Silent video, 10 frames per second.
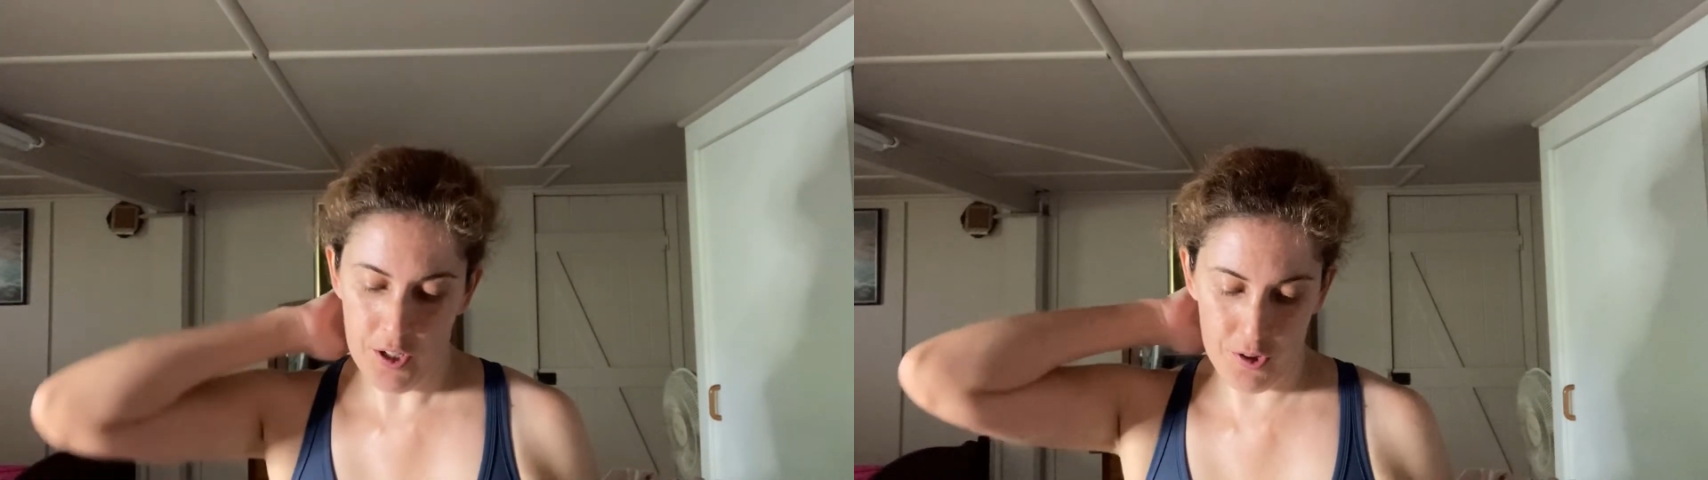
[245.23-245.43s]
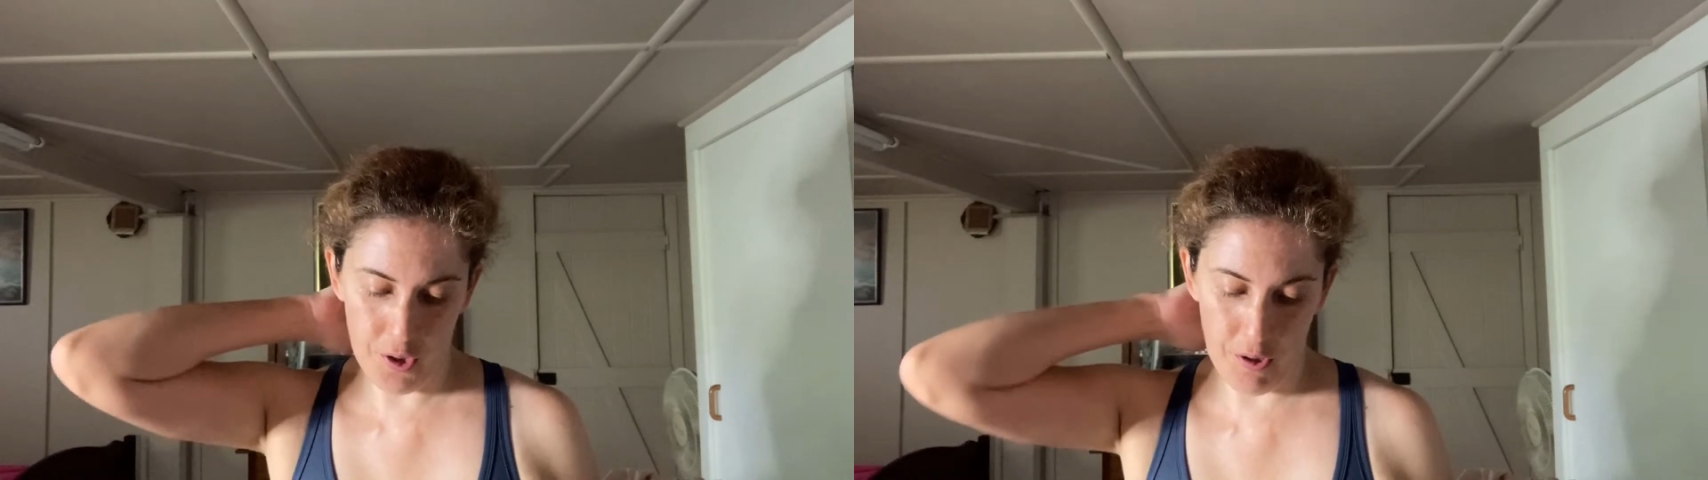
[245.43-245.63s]

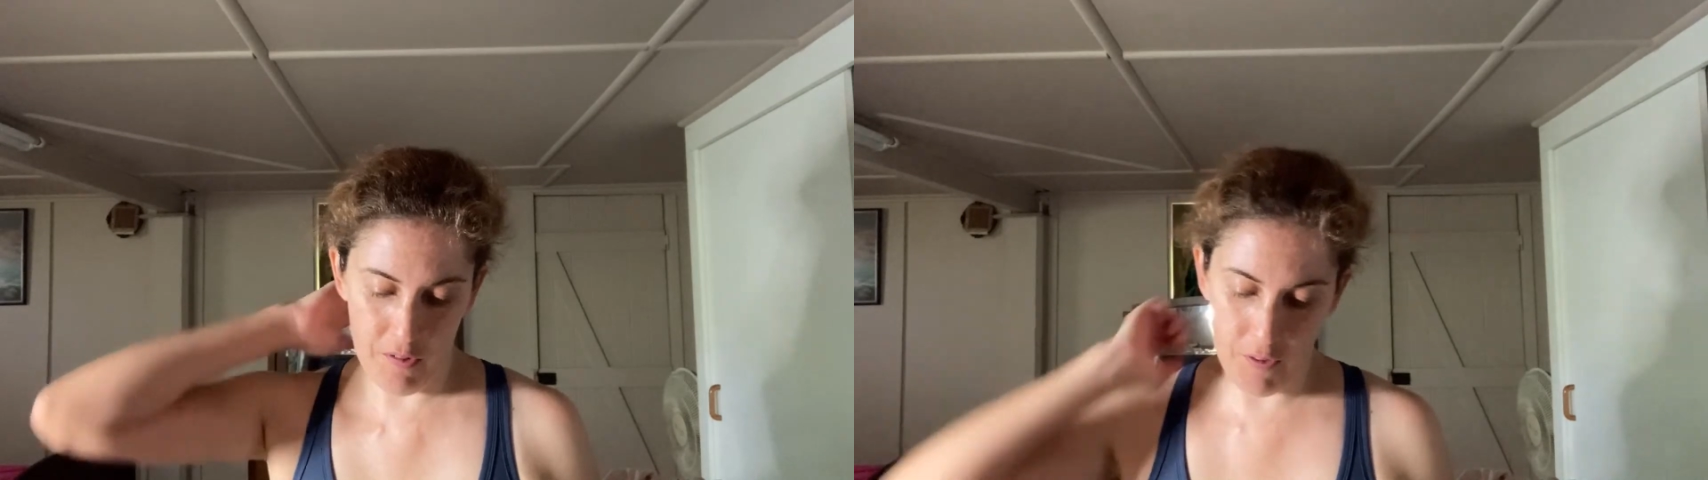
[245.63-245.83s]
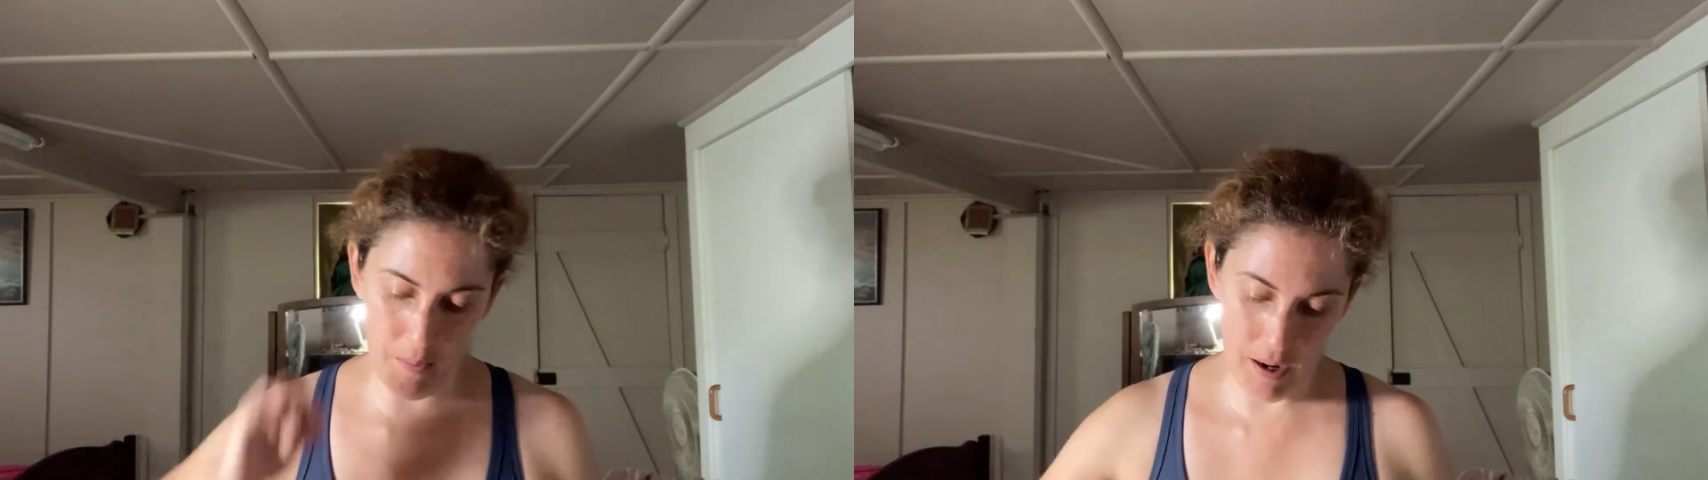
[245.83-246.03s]
So
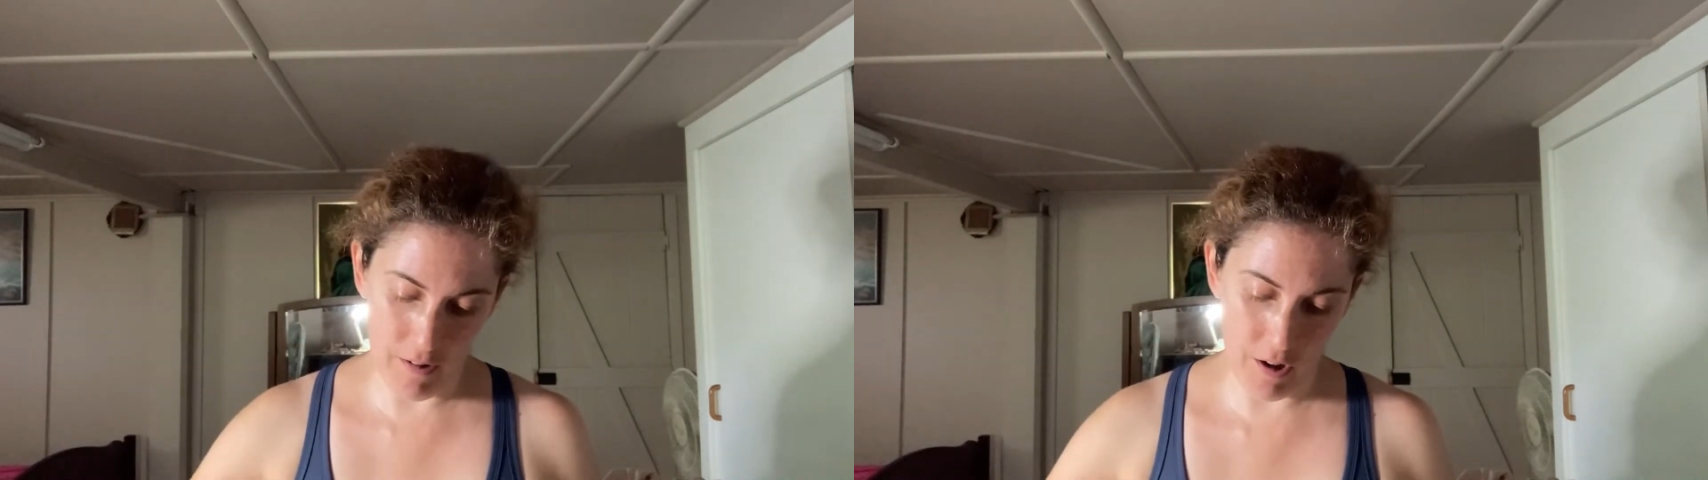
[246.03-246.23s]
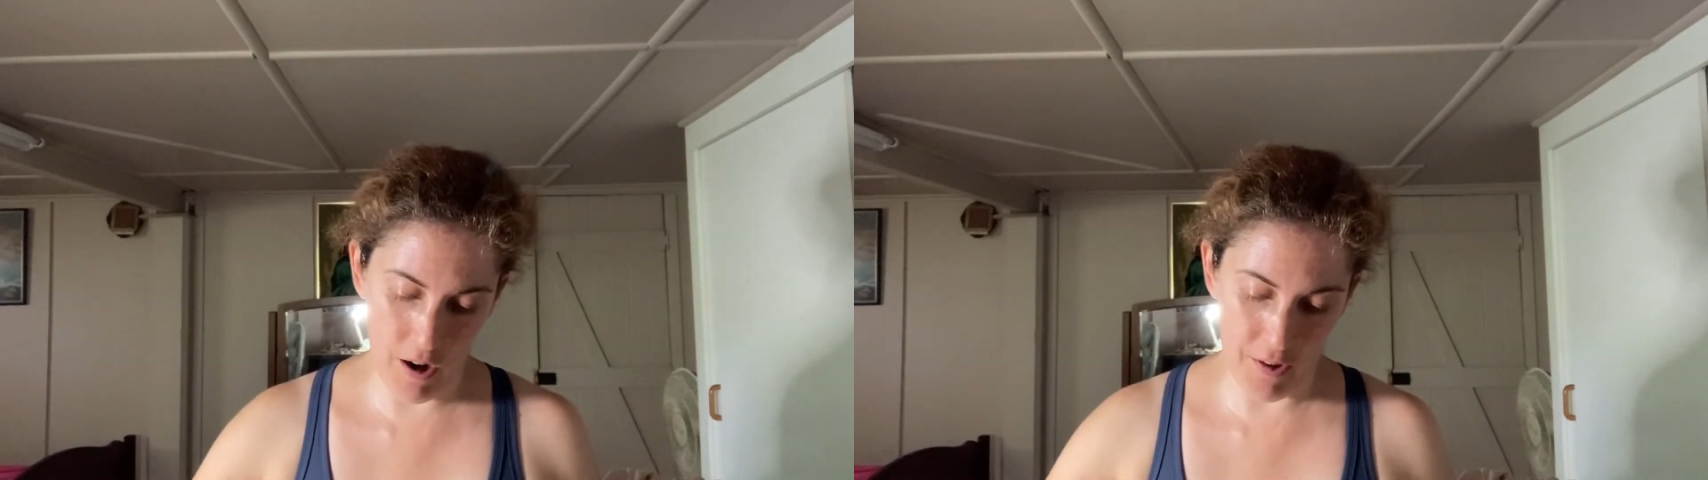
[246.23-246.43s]
if you
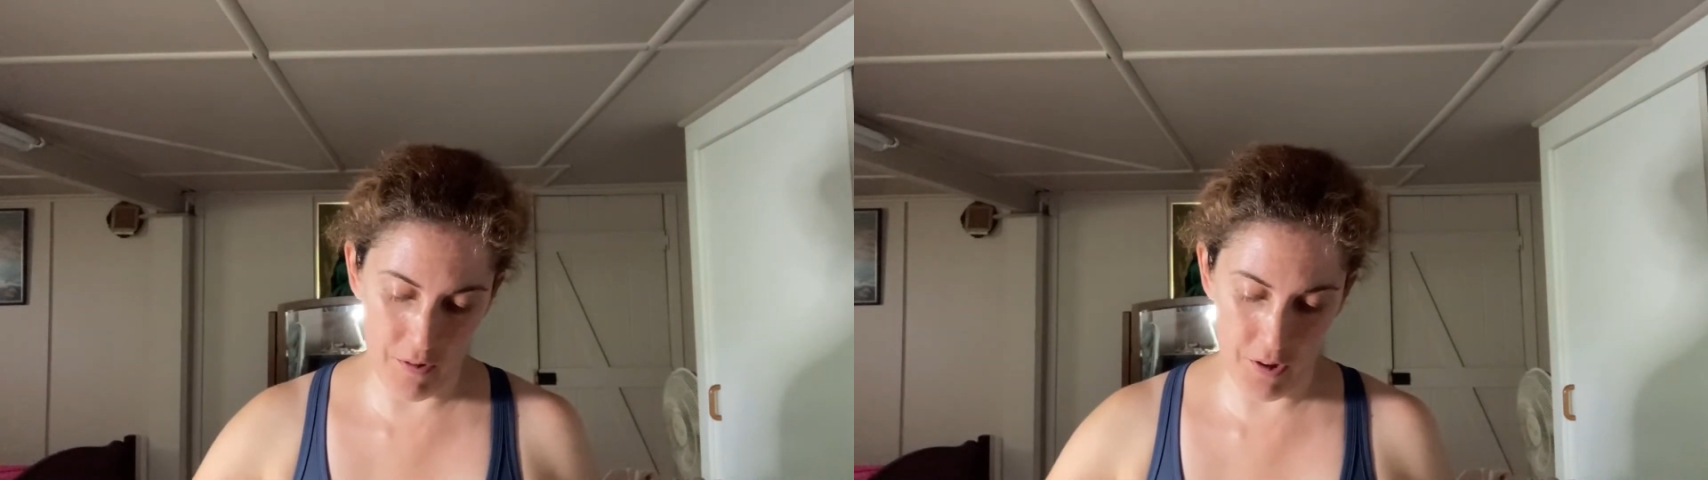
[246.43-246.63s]
are in either